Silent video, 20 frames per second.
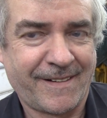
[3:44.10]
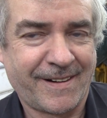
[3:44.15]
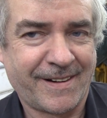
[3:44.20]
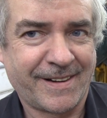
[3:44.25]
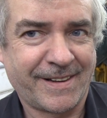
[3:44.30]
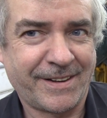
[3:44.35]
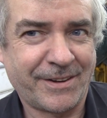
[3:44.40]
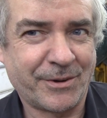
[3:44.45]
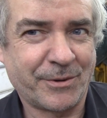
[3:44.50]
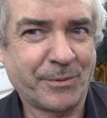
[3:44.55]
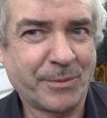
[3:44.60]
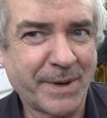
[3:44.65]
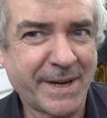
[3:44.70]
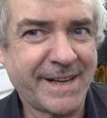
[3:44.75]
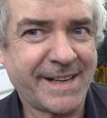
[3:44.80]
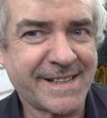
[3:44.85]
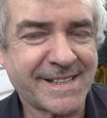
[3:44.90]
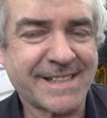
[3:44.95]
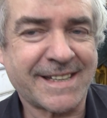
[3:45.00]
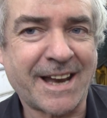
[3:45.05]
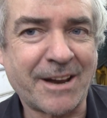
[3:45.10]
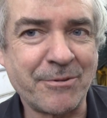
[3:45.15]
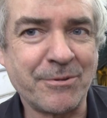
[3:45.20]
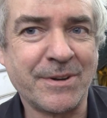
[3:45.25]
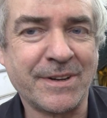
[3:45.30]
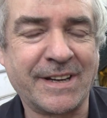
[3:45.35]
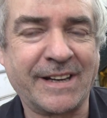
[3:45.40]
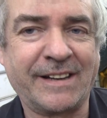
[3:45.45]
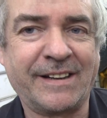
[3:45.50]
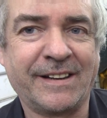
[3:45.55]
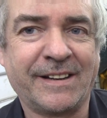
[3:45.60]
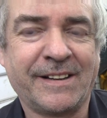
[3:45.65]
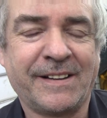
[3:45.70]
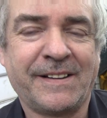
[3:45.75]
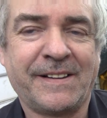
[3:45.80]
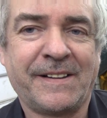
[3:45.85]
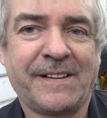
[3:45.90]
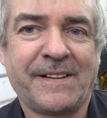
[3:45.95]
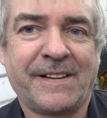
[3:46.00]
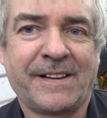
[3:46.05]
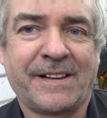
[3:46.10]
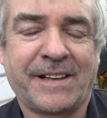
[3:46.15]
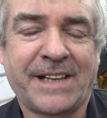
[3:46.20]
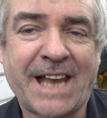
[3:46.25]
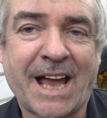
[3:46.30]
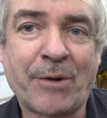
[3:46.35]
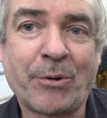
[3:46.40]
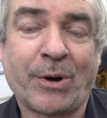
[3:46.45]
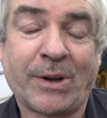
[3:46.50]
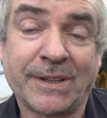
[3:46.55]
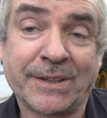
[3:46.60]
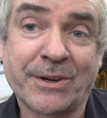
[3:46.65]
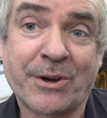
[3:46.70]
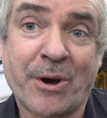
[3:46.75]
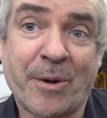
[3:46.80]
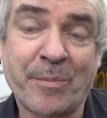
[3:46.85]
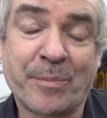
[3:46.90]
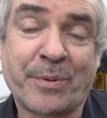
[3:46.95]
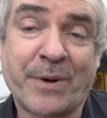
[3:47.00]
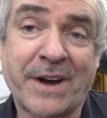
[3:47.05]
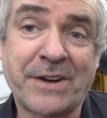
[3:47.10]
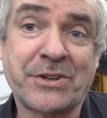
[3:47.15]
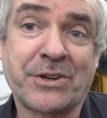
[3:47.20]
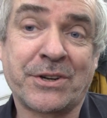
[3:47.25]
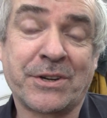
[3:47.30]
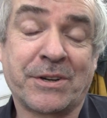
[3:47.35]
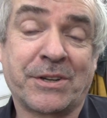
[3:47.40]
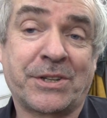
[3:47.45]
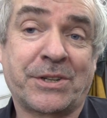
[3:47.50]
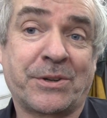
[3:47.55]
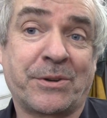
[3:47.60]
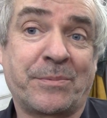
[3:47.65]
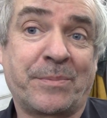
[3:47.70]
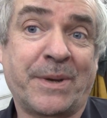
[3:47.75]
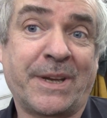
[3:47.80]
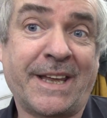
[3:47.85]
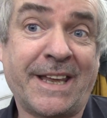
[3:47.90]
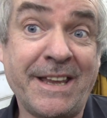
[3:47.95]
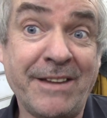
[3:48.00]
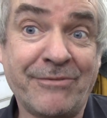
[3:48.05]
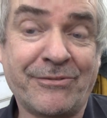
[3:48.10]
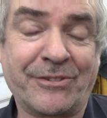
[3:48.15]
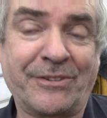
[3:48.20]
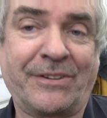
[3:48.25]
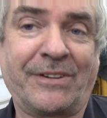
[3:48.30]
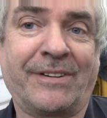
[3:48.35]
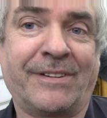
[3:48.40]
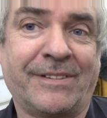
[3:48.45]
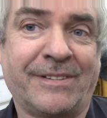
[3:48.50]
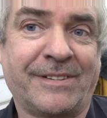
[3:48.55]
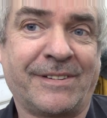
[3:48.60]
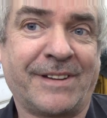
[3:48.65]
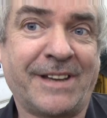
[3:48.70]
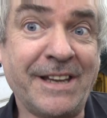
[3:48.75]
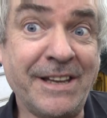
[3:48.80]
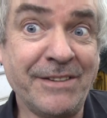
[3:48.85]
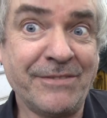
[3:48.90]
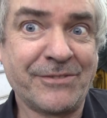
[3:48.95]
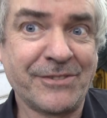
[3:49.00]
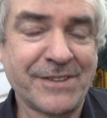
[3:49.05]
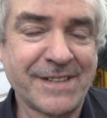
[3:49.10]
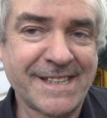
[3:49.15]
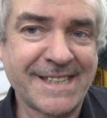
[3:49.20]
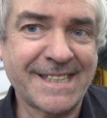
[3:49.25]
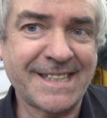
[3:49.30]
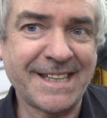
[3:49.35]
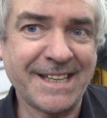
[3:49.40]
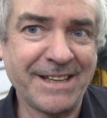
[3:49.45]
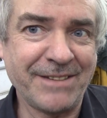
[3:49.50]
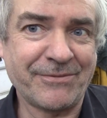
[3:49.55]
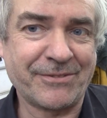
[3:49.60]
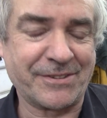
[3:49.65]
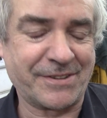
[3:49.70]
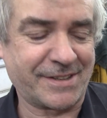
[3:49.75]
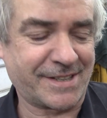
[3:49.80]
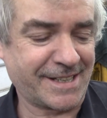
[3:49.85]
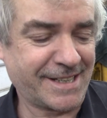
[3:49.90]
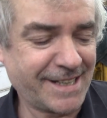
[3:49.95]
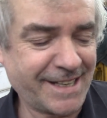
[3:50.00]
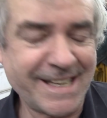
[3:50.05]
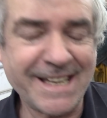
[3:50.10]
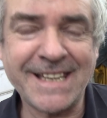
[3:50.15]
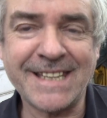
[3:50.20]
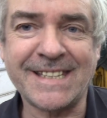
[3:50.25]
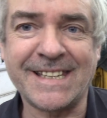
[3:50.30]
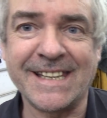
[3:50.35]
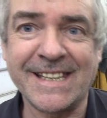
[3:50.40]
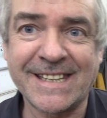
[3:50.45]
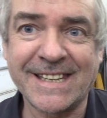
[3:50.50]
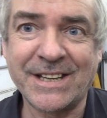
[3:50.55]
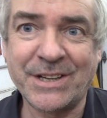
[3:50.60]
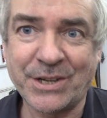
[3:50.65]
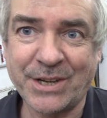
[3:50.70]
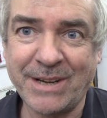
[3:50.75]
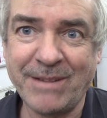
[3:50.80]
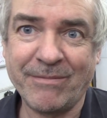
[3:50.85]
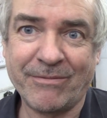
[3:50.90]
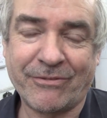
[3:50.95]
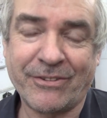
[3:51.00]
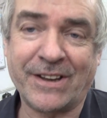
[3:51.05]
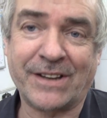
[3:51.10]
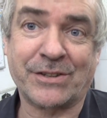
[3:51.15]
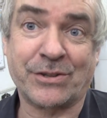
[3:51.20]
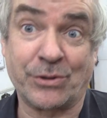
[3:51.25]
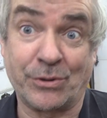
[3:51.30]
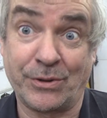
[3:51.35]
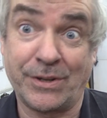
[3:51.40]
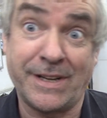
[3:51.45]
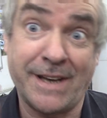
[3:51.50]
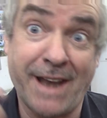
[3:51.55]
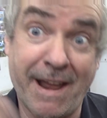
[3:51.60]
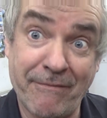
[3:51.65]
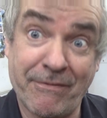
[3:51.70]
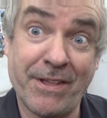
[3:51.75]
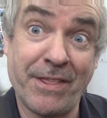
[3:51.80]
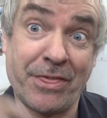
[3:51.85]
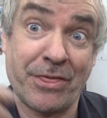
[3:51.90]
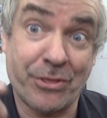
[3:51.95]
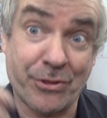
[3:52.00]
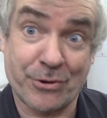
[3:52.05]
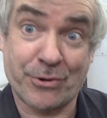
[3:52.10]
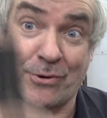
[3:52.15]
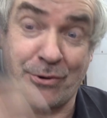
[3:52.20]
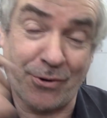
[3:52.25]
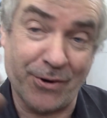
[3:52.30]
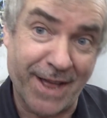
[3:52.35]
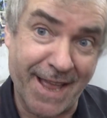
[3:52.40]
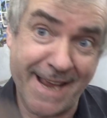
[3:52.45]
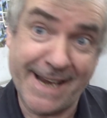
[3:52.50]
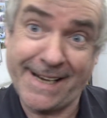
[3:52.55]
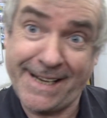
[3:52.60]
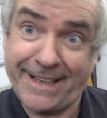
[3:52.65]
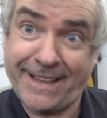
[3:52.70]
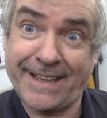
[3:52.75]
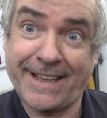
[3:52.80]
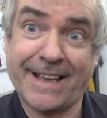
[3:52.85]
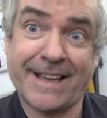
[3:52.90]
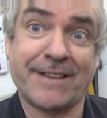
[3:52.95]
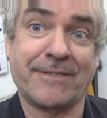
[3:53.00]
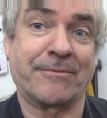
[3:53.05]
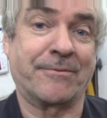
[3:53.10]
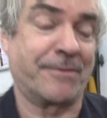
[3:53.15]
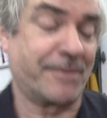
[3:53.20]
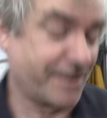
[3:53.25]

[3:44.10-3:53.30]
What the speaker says: You know, the way it sounded. Now all the compressions should be even Stevens. At least it's a cheap fix on. Never throw anything out.